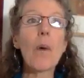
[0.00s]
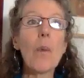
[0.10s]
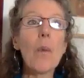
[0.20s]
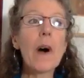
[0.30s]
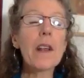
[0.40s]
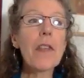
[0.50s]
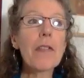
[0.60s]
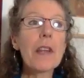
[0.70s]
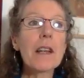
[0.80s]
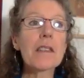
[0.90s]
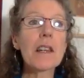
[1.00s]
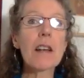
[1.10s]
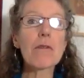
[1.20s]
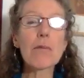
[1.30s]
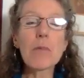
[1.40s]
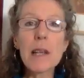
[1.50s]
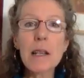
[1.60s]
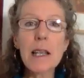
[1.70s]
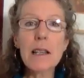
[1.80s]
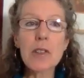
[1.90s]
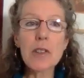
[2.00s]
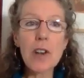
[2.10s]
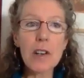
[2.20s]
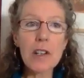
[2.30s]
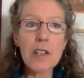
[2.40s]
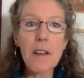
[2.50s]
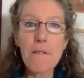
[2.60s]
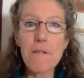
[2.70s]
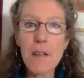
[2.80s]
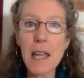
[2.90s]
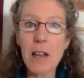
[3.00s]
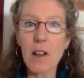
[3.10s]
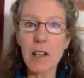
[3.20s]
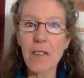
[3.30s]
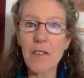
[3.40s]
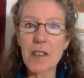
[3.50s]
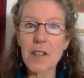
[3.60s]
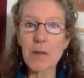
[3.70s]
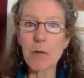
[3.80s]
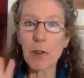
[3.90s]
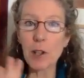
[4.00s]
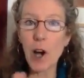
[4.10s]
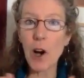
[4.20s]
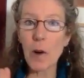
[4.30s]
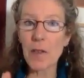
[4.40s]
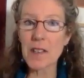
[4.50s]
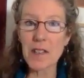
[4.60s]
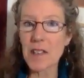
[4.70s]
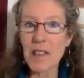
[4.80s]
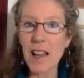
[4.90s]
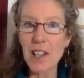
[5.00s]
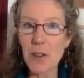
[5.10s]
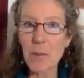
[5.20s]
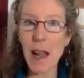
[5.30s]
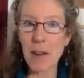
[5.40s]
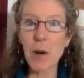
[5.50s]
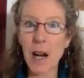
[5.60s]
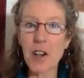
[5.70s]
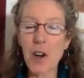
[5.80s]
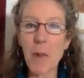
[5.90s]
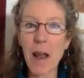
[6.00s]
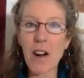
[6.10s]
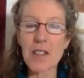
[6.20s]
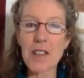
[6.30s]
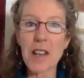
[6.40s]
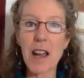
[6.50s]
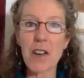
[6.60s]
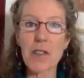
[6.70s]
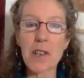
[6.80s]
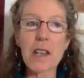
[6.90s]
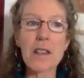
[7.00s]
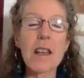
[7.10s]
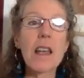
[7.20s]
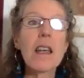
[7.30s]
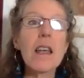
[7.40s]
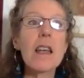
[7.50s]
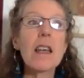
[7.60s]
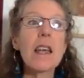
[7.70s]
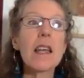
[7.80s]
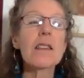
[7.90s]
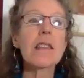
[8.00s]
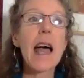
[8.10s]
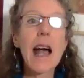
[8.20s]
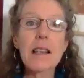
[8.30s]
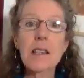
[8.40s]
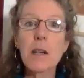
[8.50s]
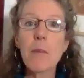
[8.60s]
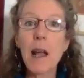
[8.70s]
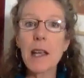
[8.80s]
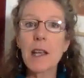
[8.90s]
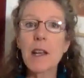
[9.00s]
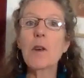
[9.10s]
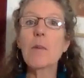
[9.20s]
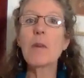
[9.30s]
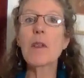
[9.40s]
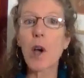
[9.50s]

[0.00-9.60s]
one of the things that I've really started to feel in this flow and this desire, what I know my heart desires, is asking my ego to be the